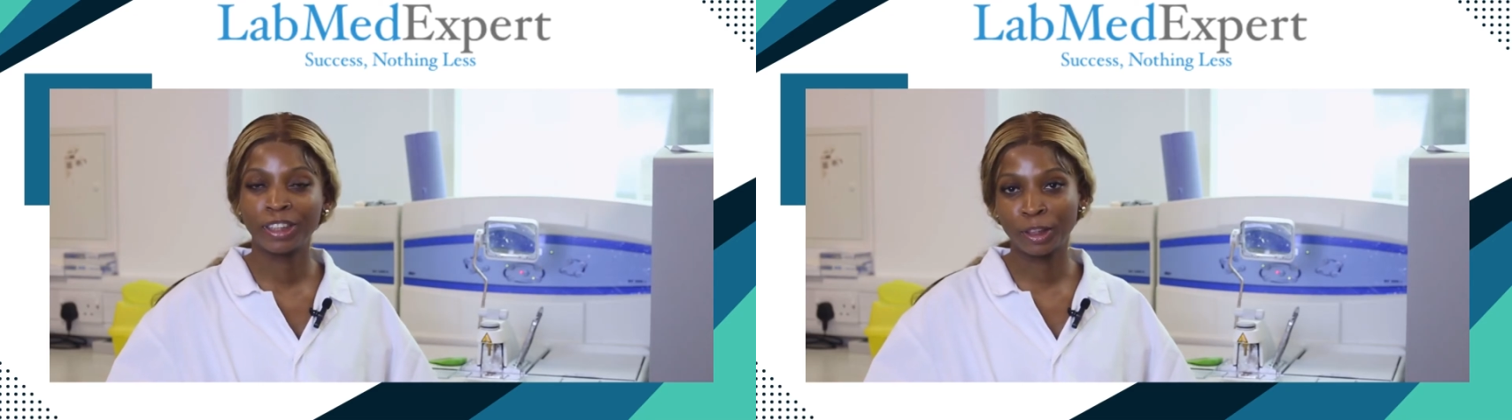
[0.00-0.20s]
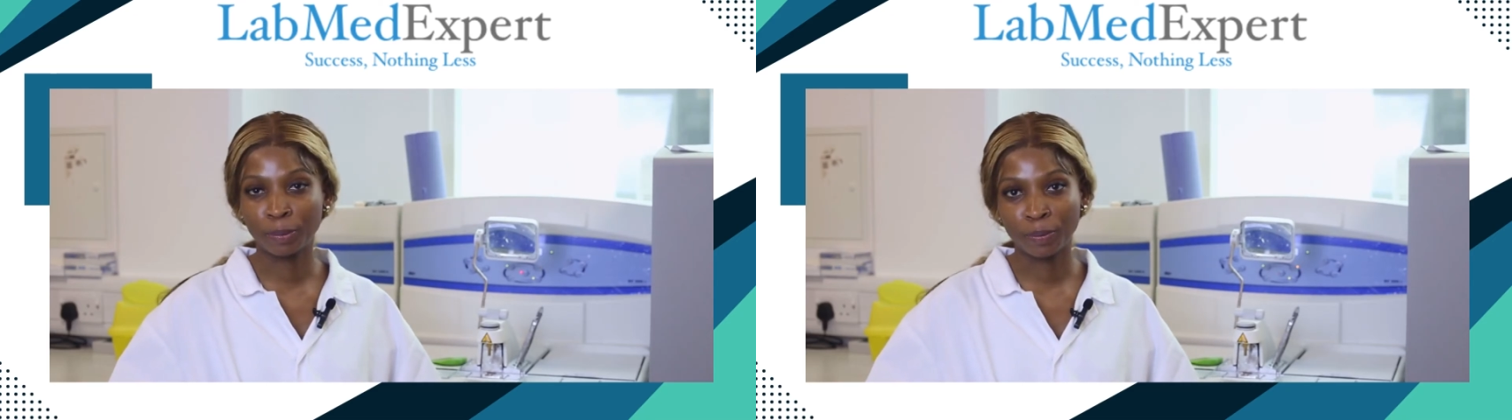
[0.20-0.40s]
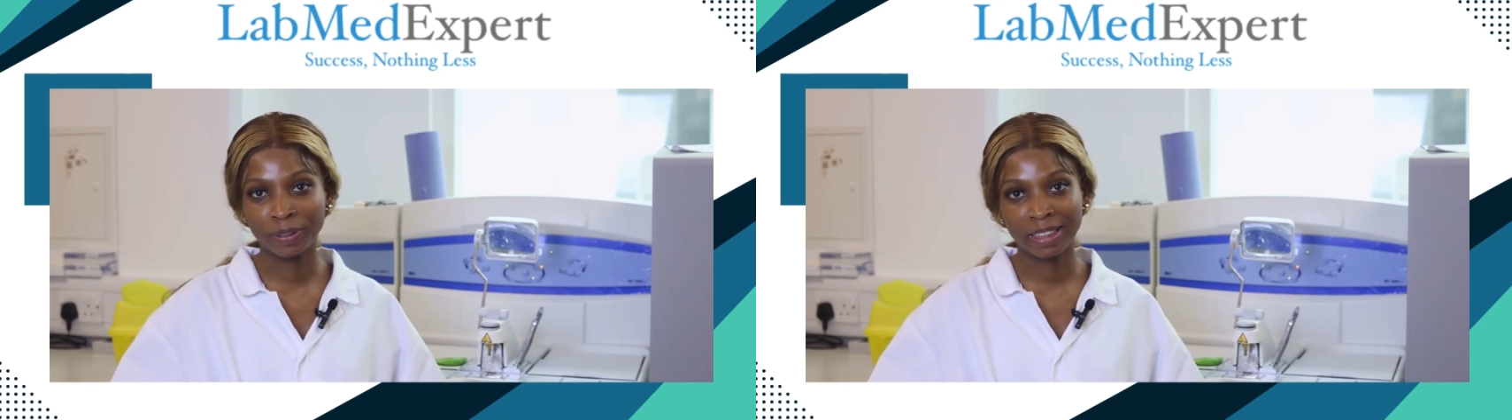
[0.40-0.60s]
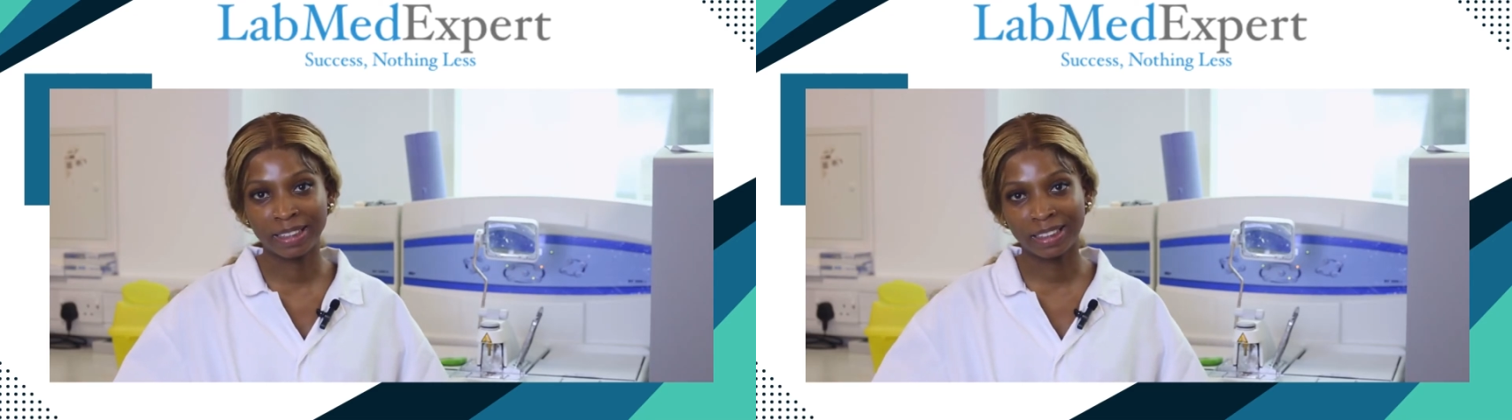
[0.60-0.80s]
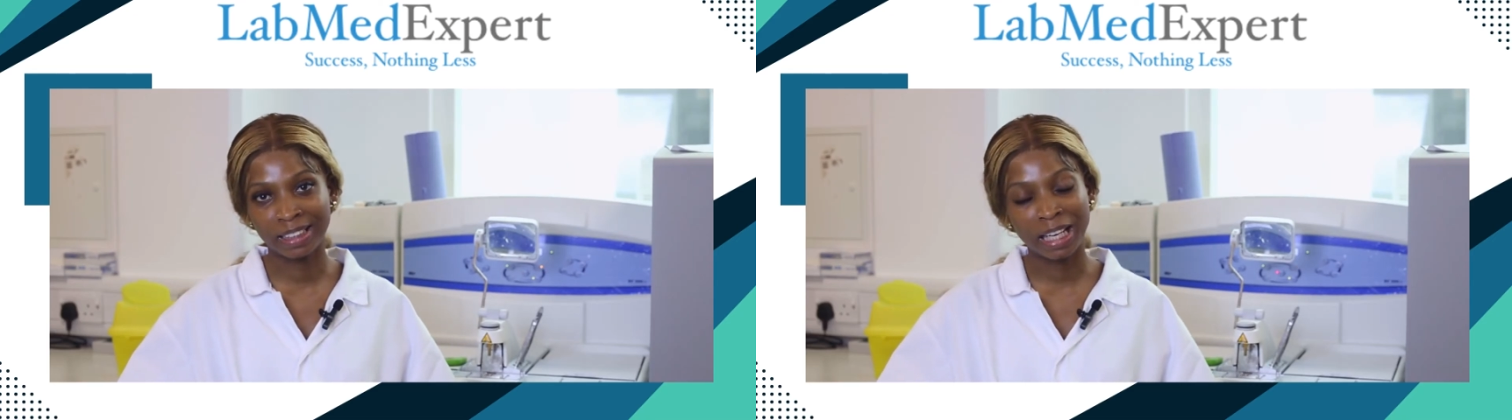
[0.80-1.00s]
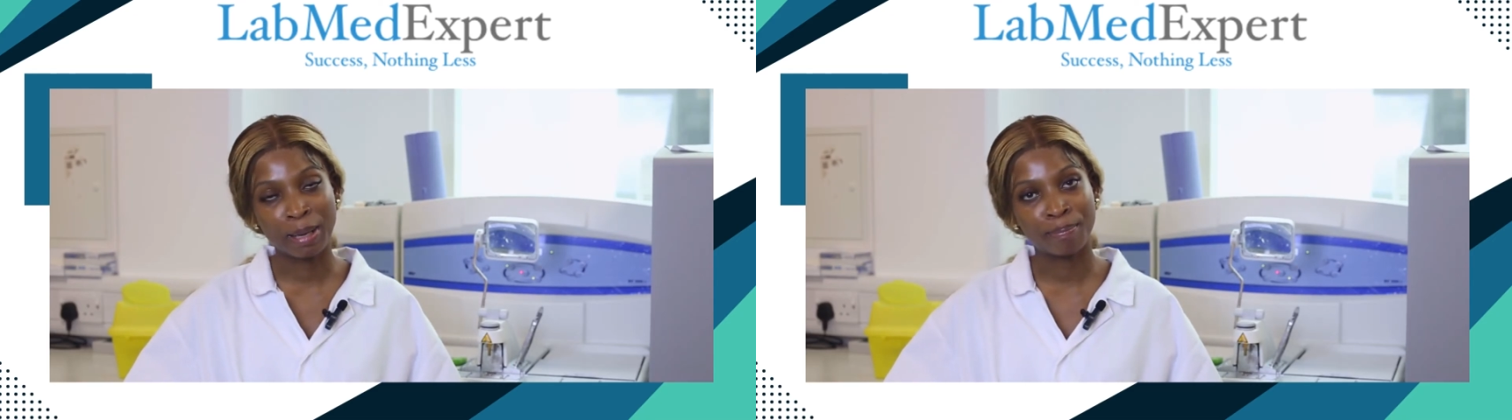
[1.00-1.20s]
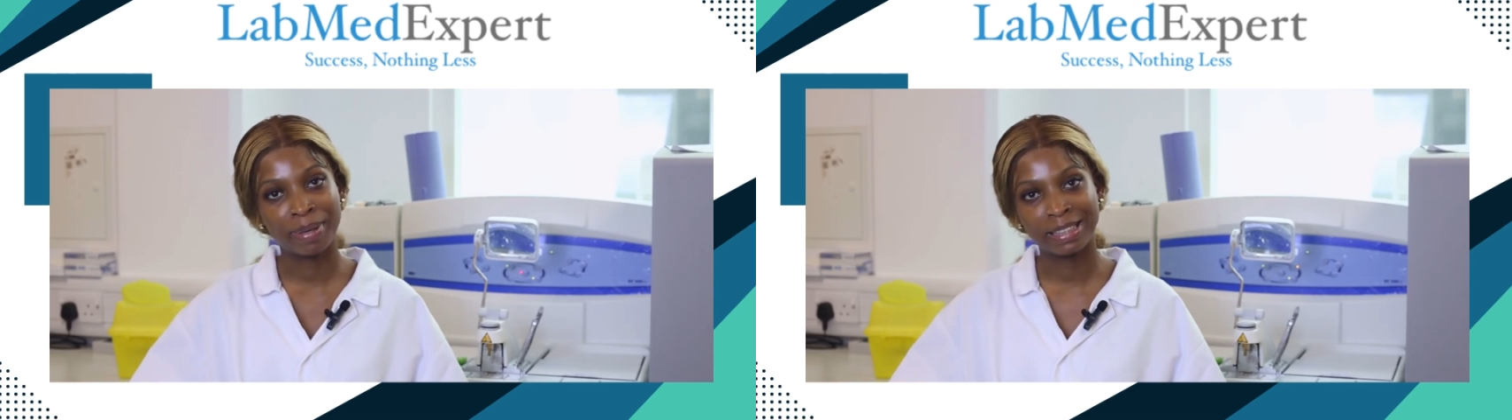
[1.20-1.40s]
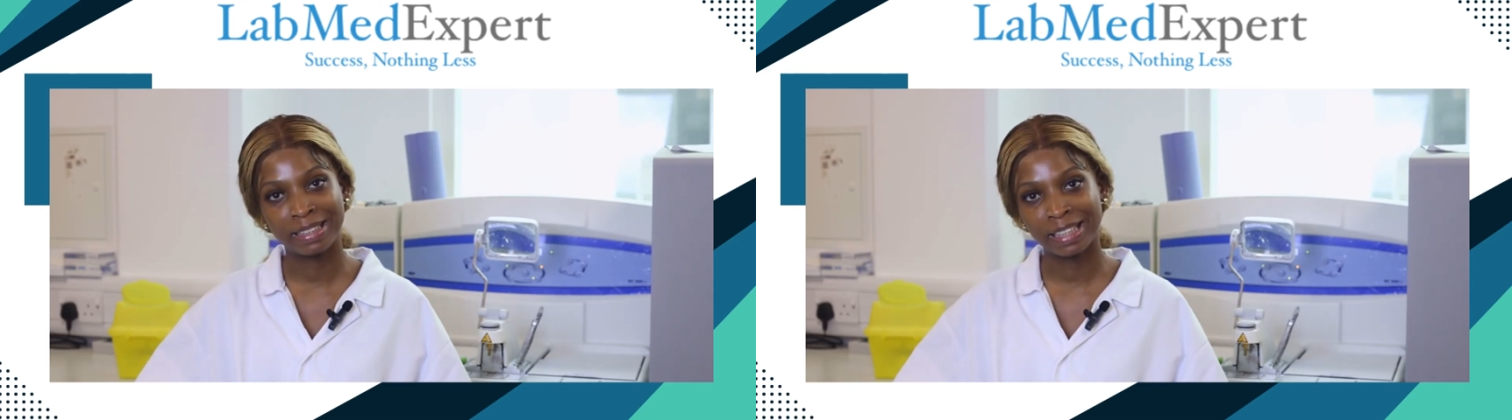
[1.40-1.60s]
tissue processing,
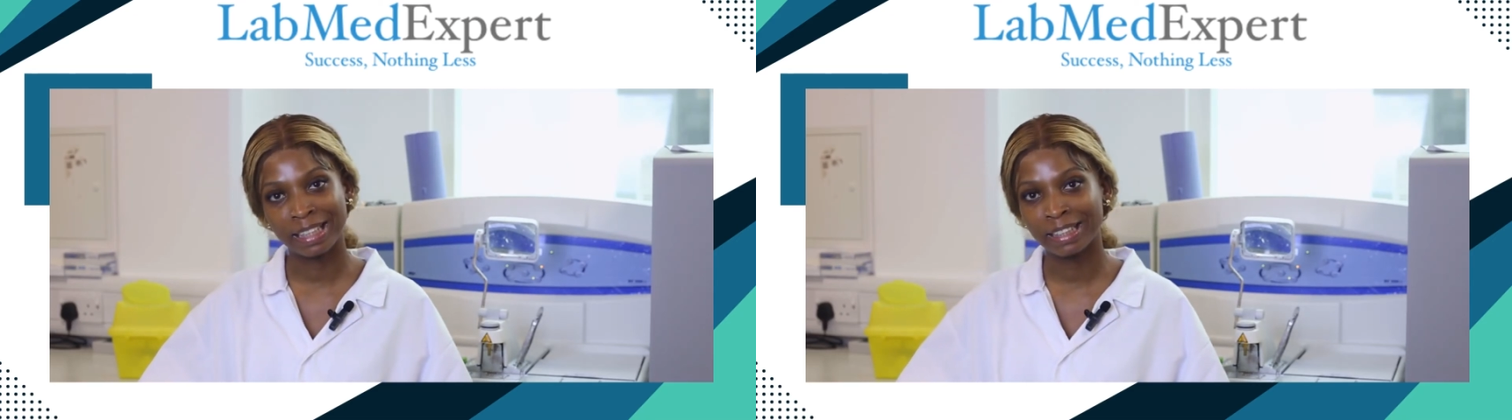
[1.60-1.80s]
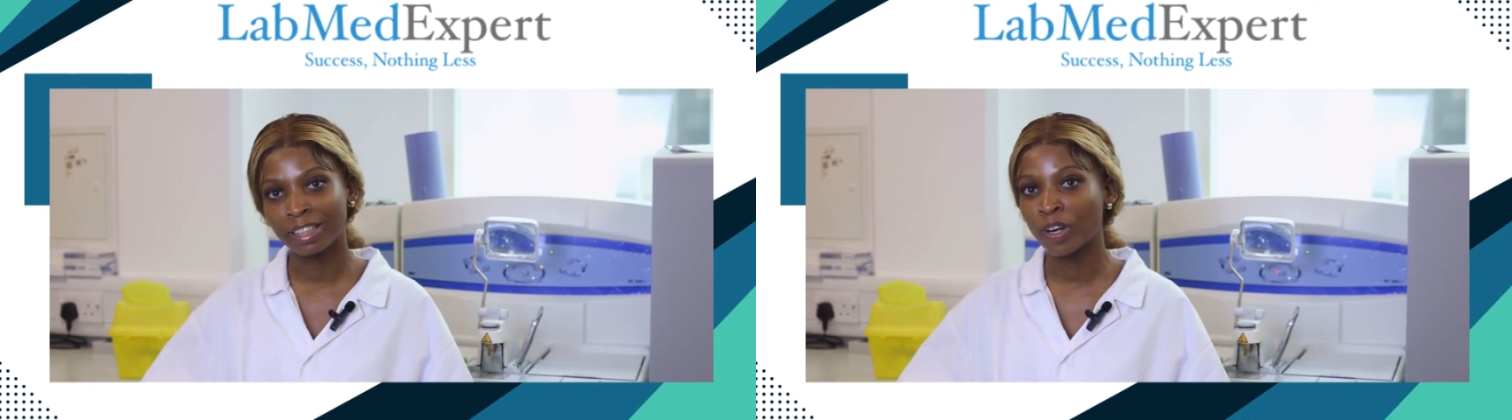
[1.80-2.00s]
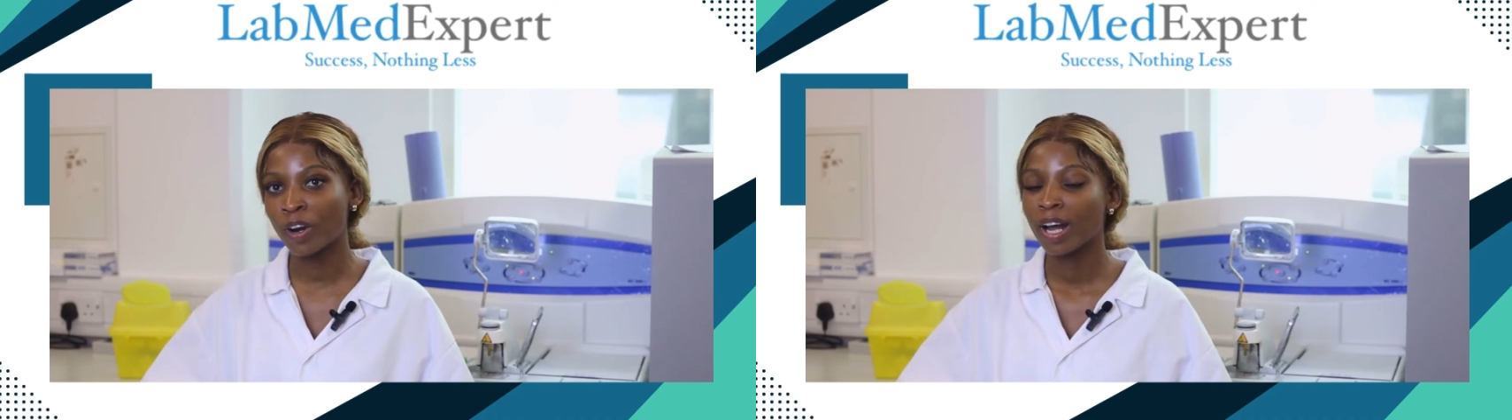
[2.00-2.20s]
embedding,